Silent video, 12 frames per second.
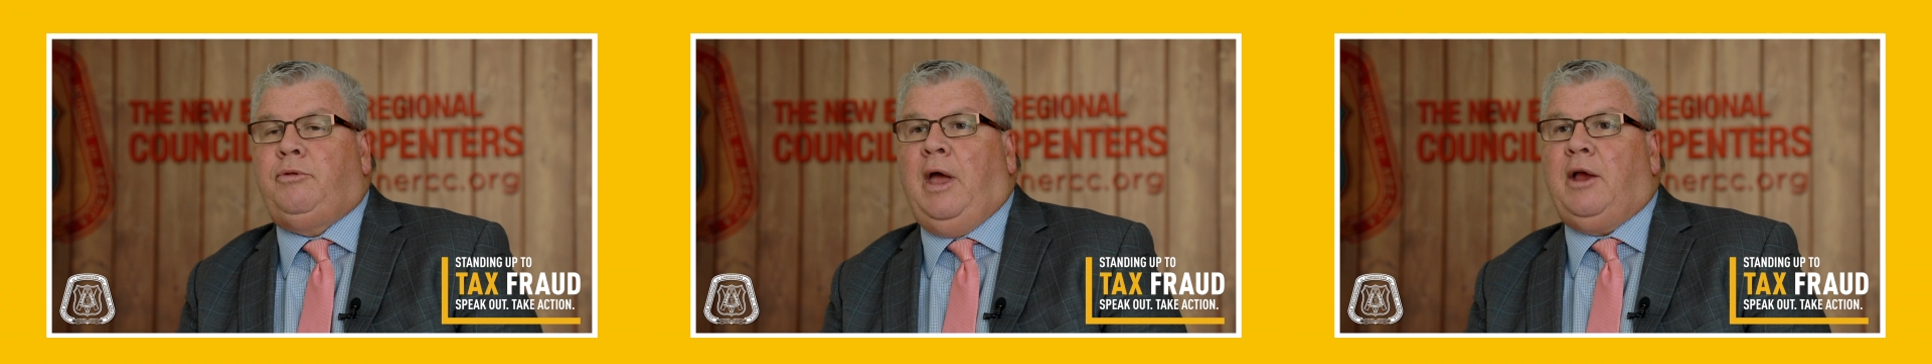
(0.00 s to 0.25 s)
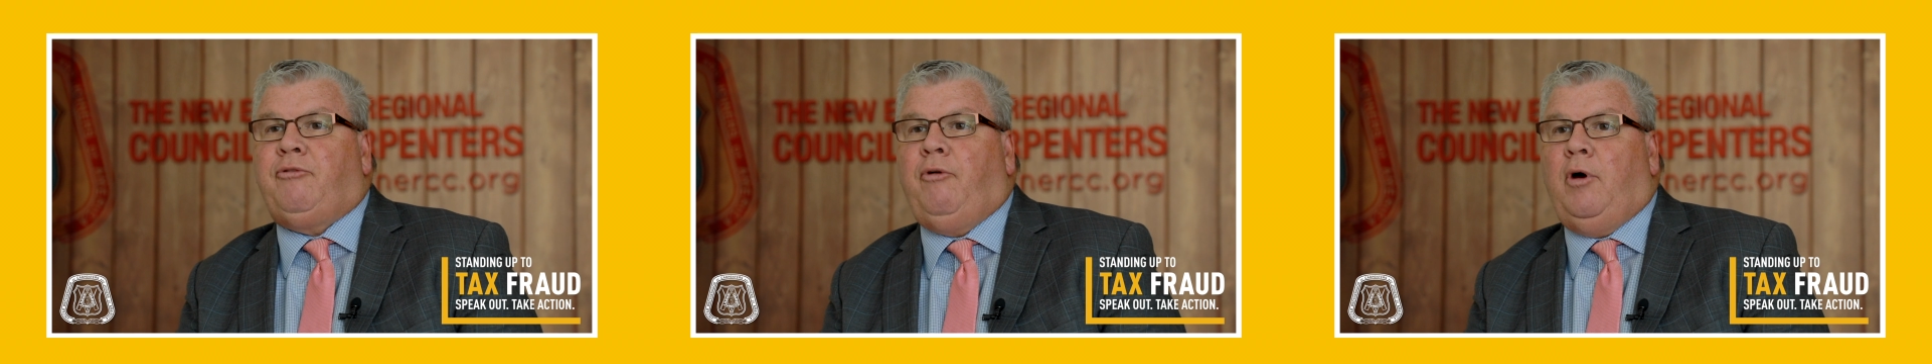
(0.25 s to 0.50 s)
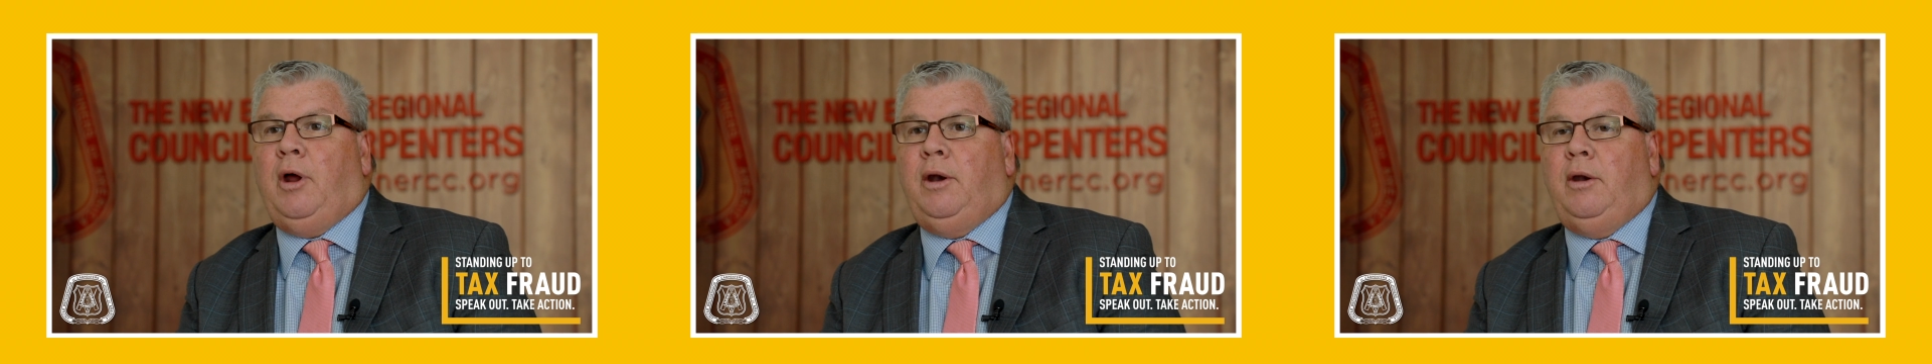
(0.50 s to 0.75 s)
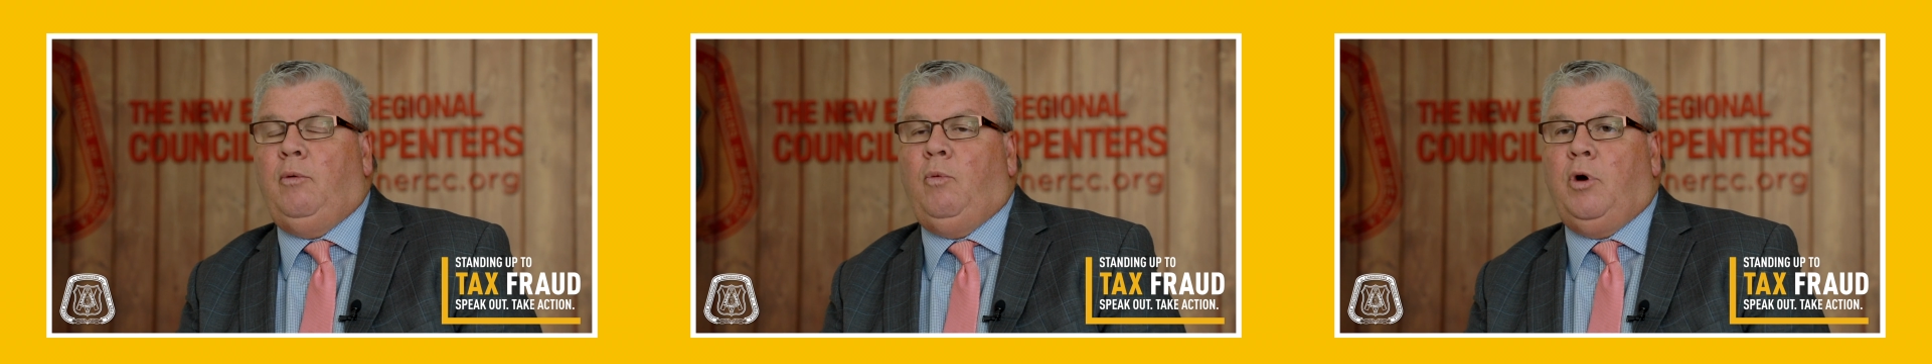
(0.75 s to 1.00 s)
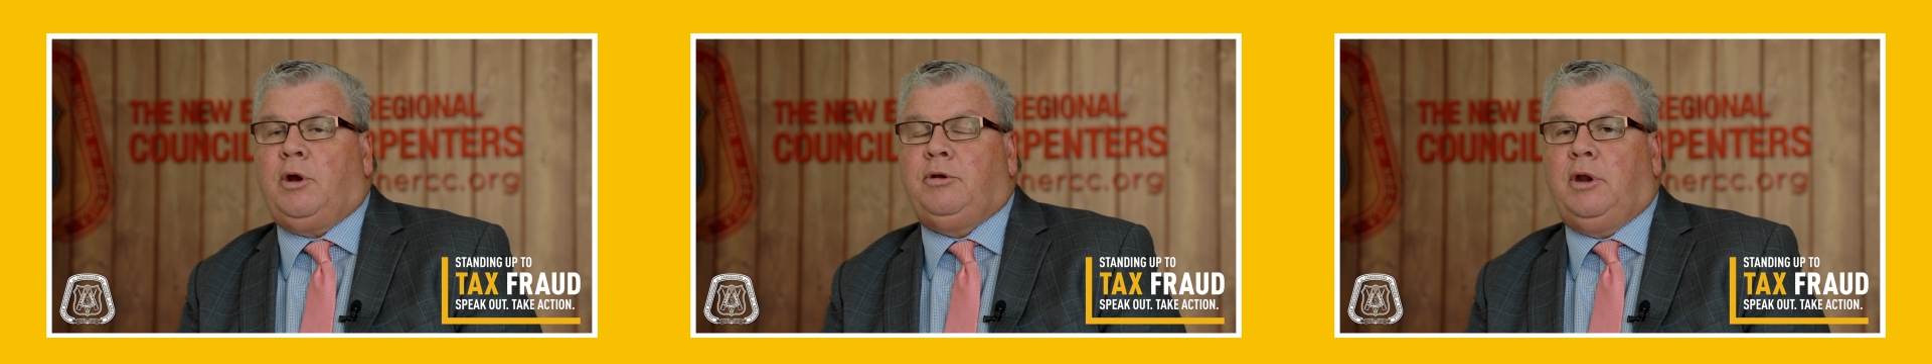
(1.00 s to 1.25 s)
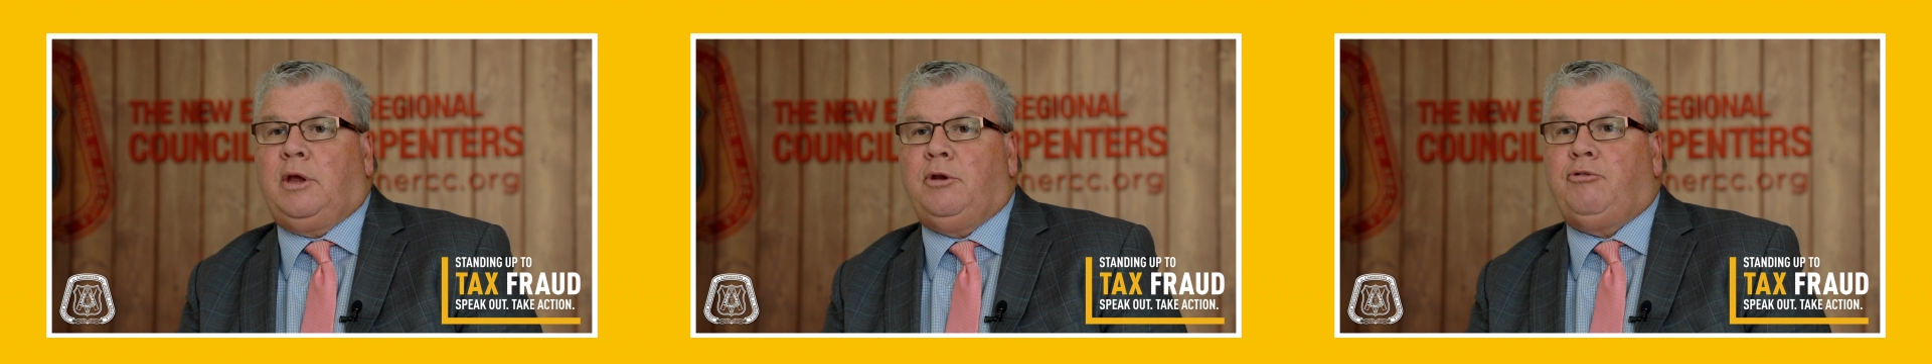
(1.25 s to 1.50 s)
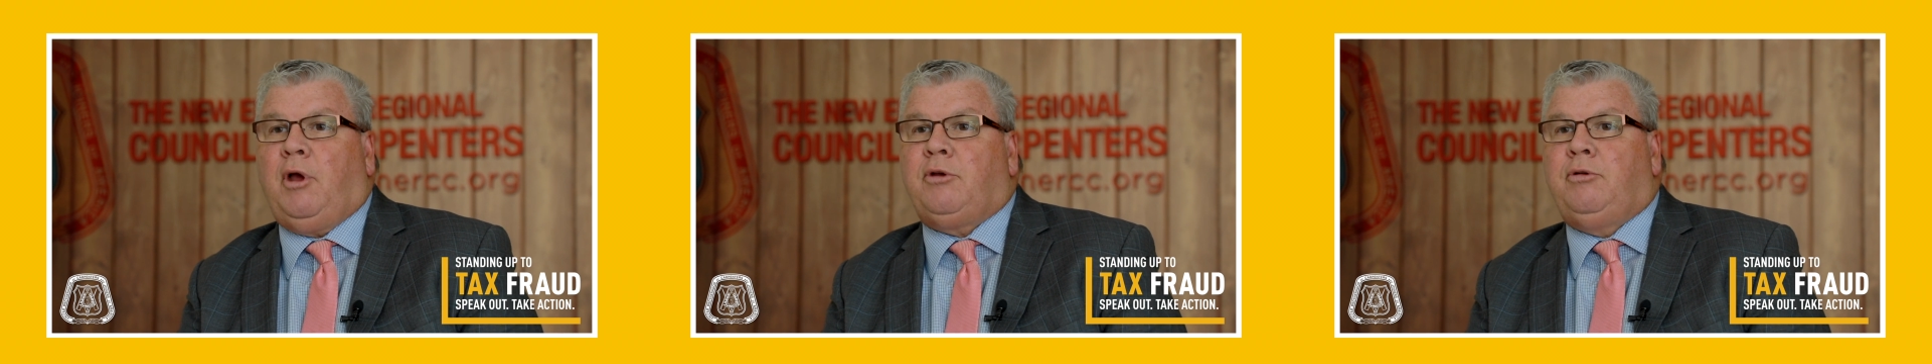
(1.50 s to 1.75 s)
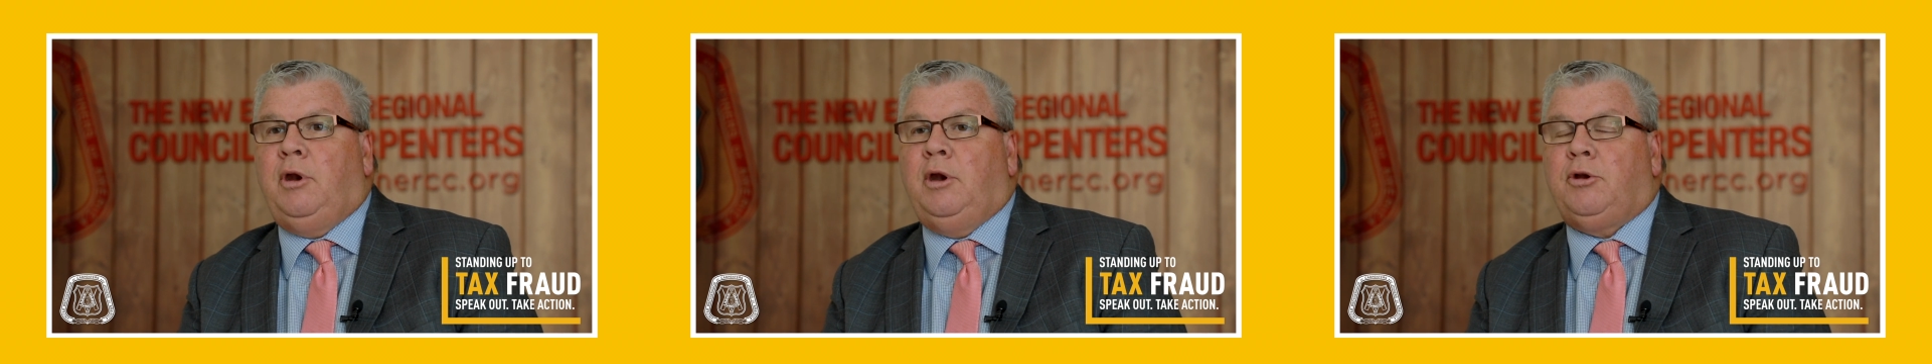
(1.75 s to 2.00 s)
Tax fraud works in the
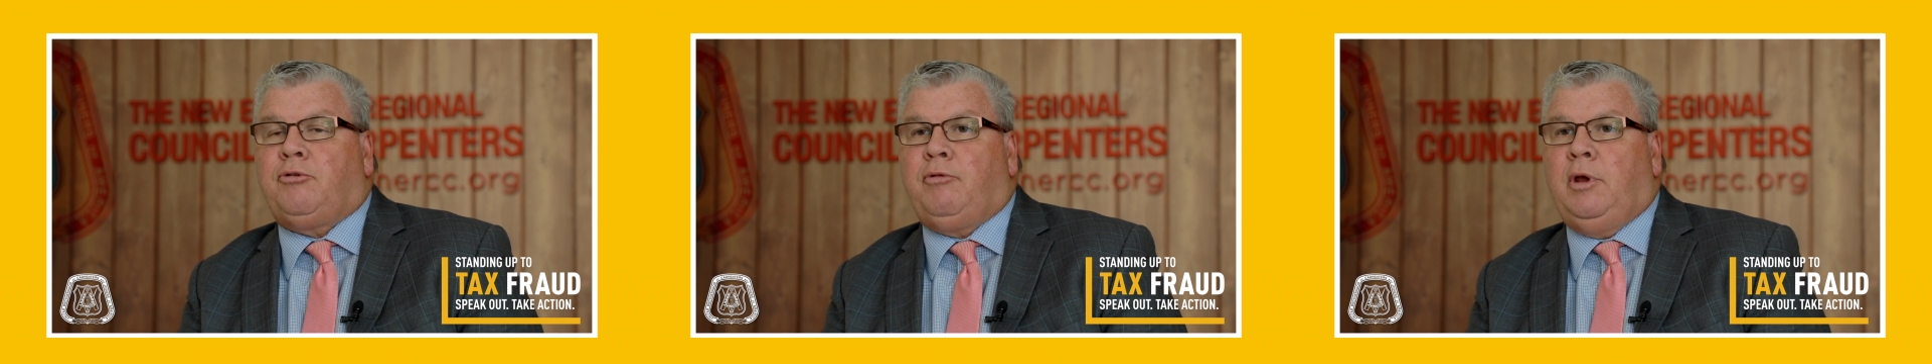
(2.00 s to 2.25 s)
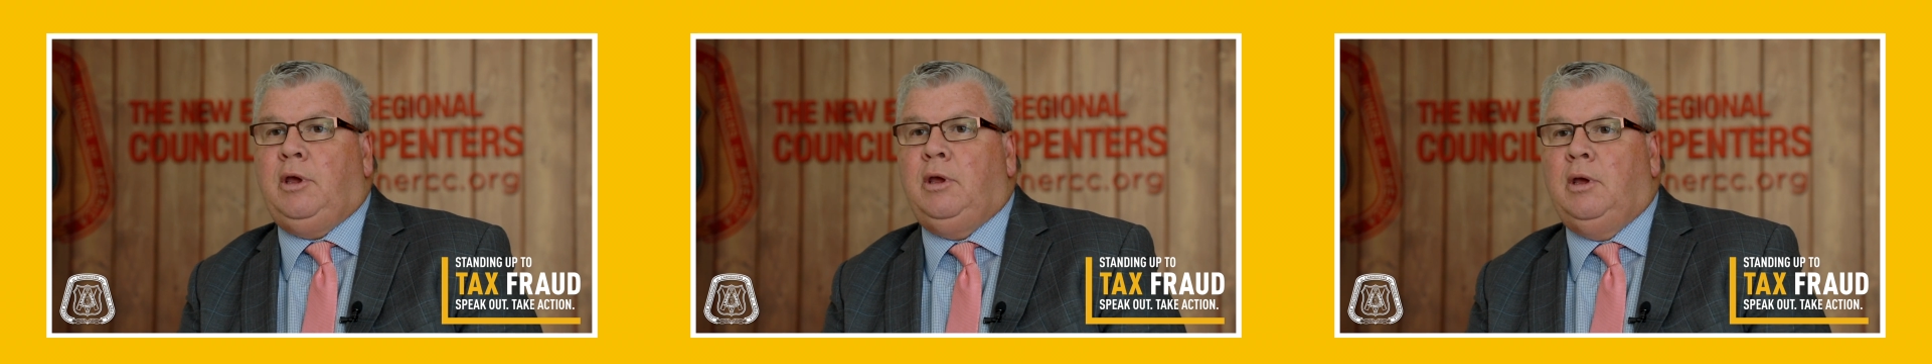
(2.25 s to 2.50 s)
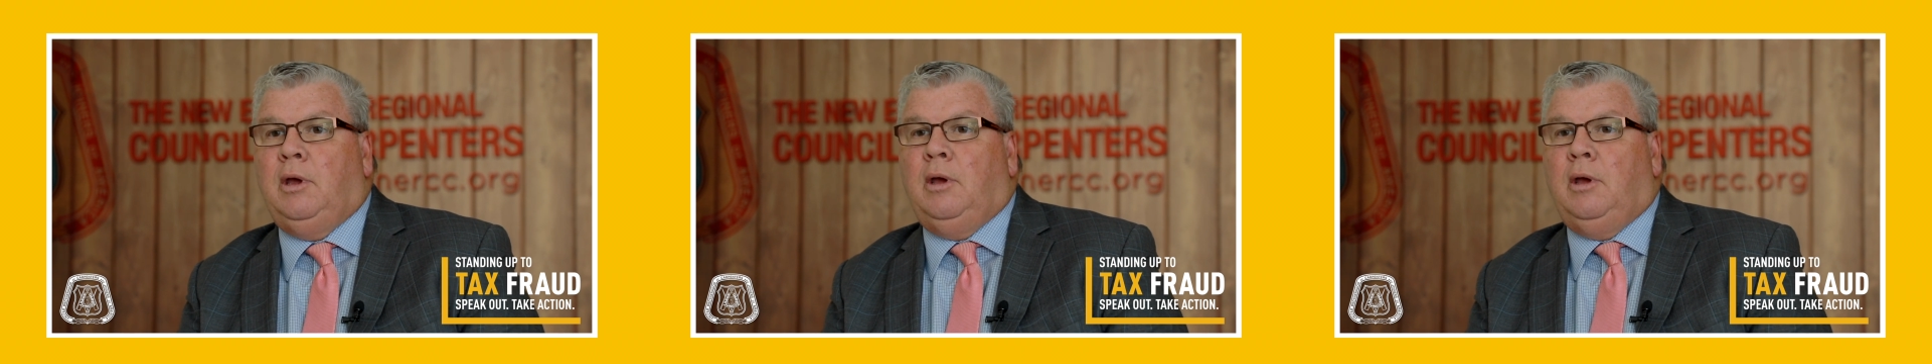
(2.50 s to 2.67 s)
construction industry